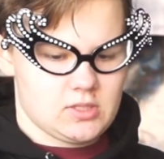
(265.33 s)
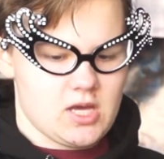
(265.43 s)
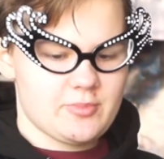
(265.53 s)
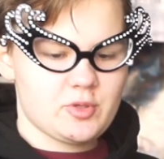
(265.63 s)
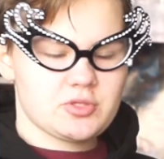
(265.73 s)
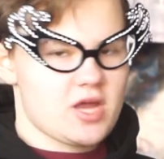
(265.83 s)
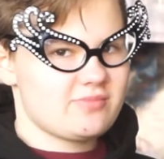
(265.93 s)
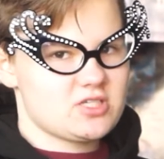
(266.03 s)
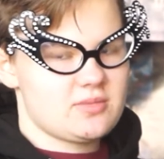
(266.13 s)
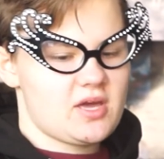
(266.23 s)
I'm not sure how
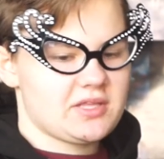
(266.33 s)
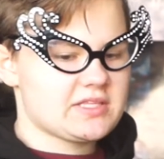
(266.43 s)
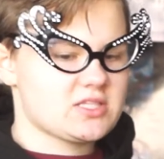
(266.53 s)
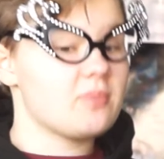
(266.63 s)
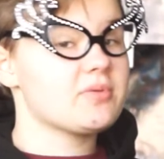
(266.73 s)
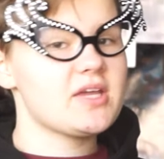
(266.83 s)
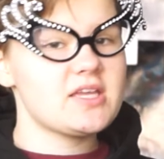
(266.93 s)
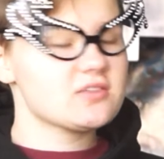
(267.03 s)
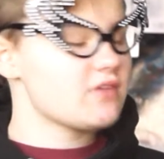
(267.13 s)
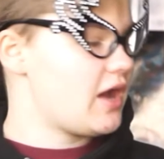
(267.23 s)
much the magnets are, but it
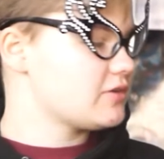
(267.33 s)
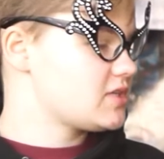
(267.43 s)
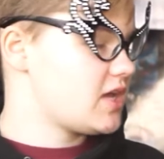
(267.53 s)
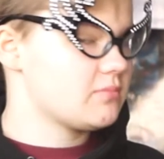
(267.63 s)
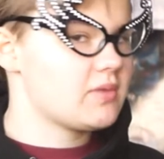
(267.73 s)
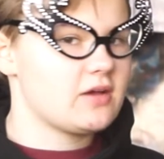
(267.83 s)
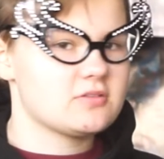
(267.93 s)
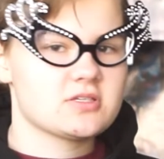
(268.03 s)
is around £10